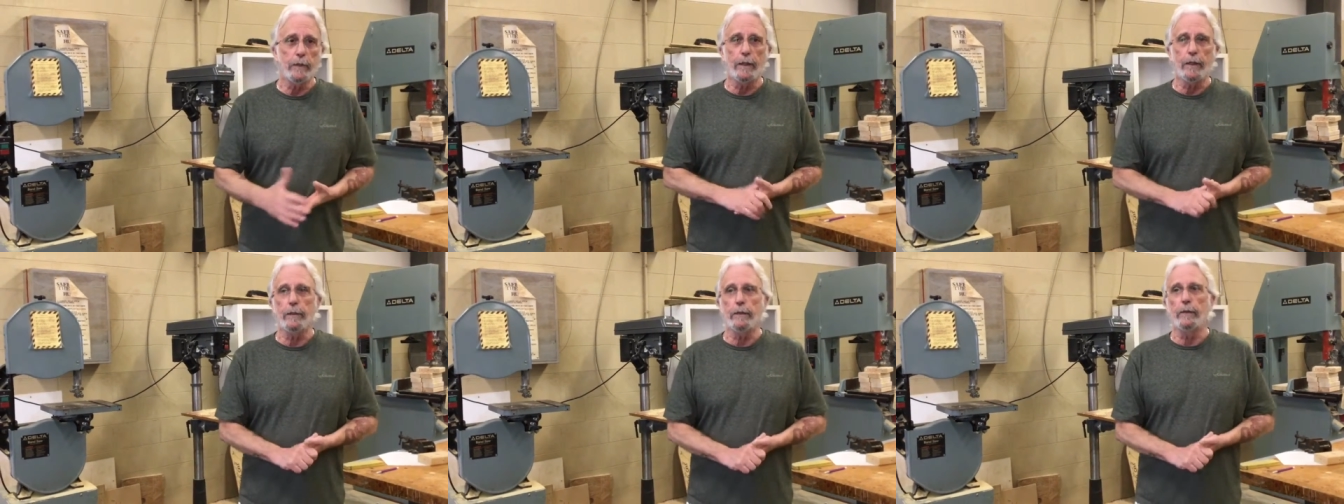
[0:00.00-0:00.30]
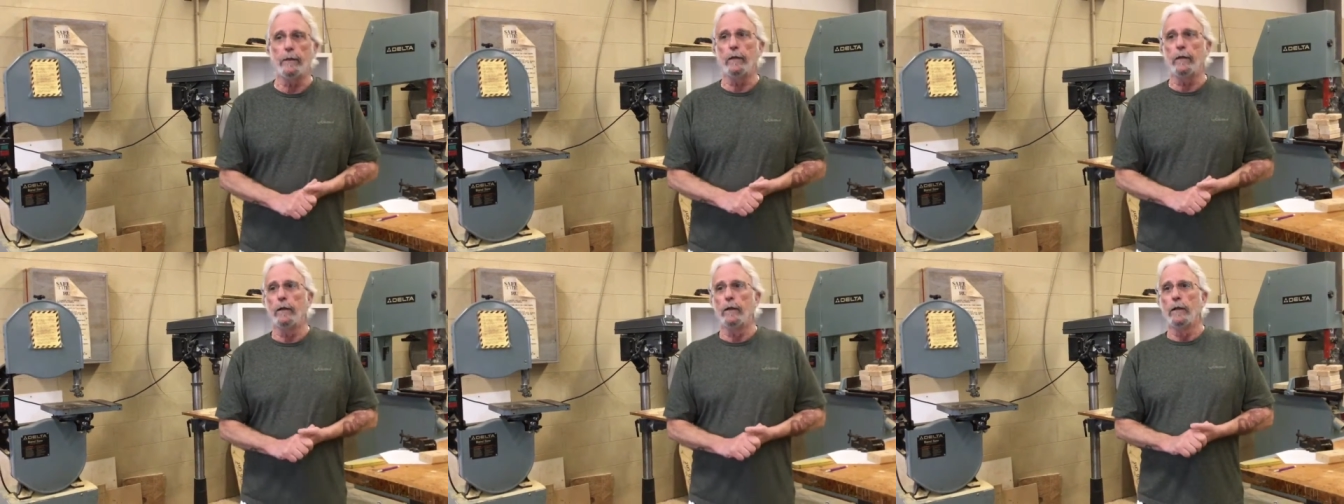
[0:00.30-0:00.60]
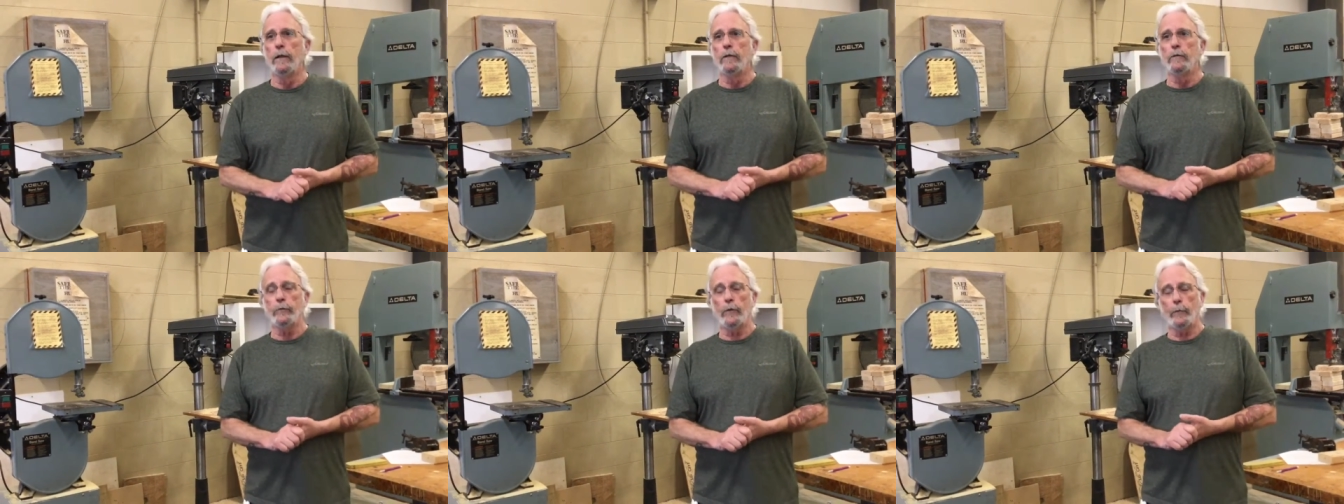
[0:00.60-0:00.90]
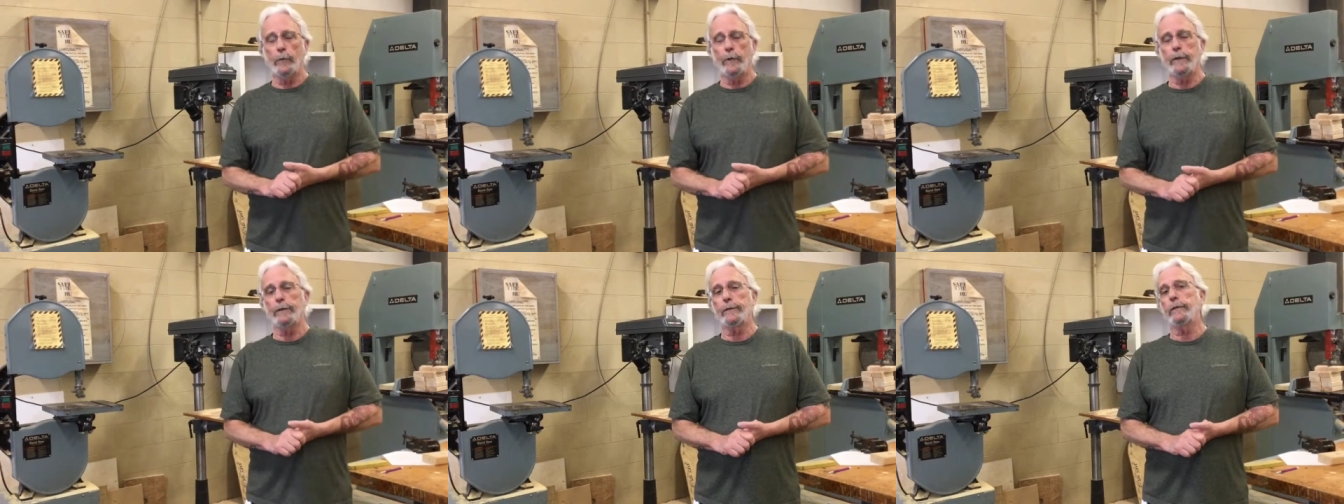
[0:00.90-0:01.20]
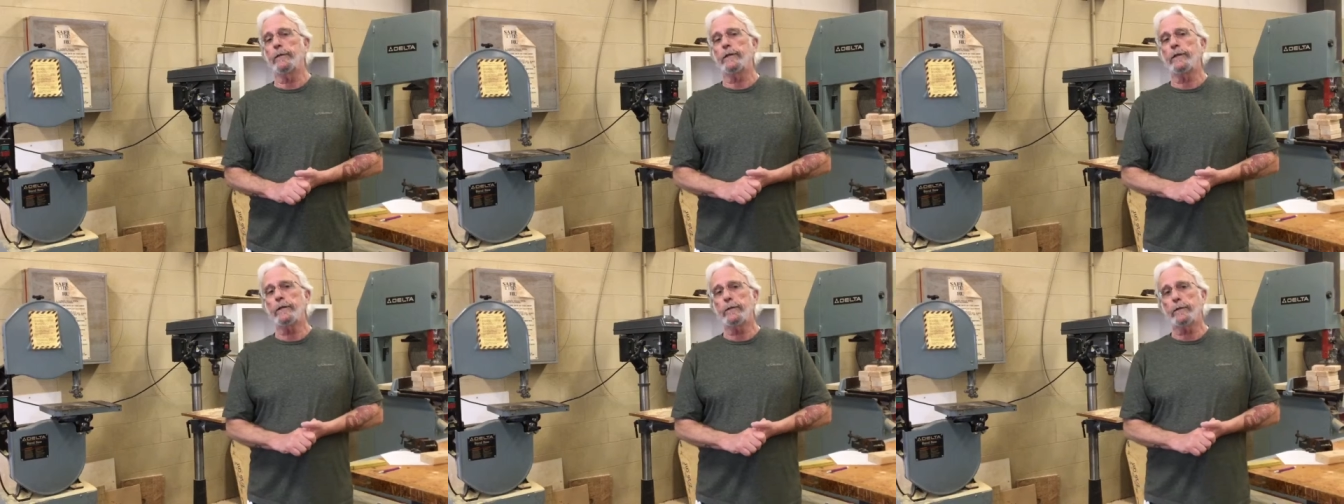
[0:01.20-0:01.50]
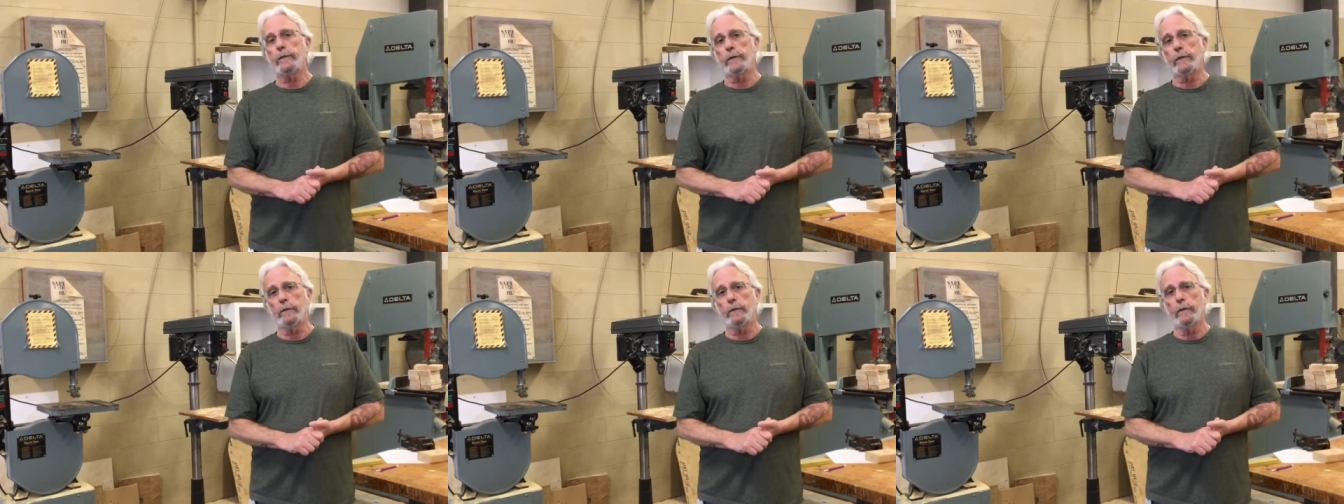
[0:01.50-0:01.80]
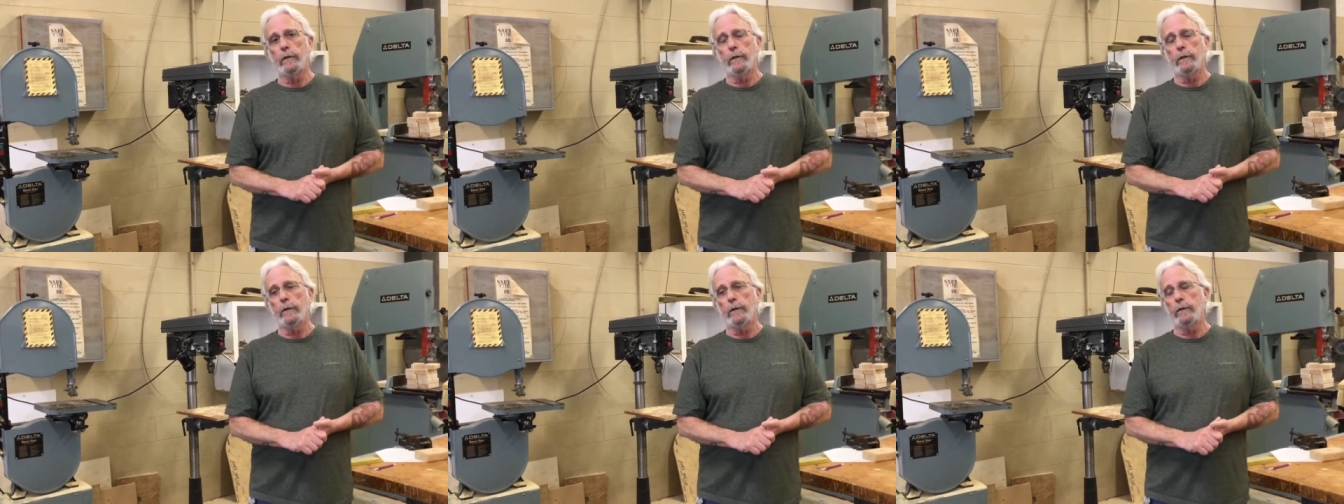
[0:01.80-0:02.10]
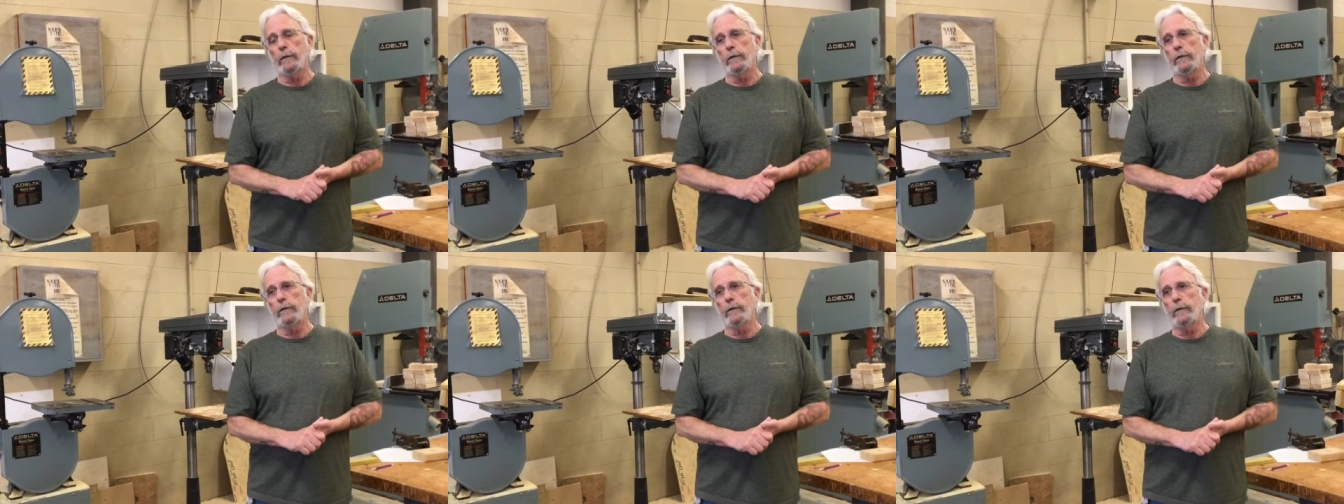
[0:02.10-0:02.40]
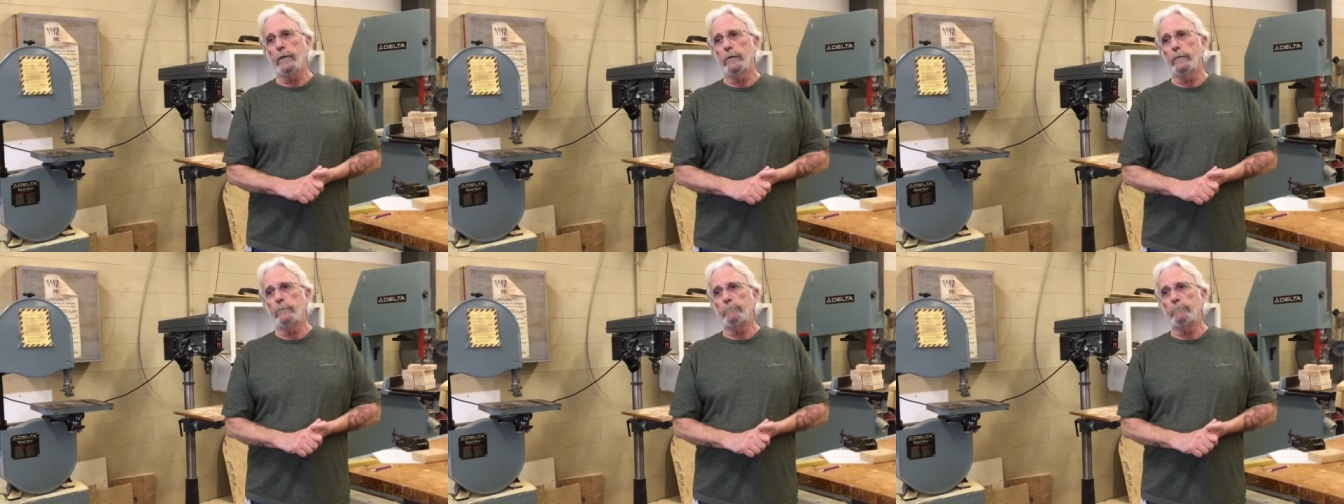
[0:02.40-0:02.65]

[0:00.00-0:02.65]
And so I went into teaching, and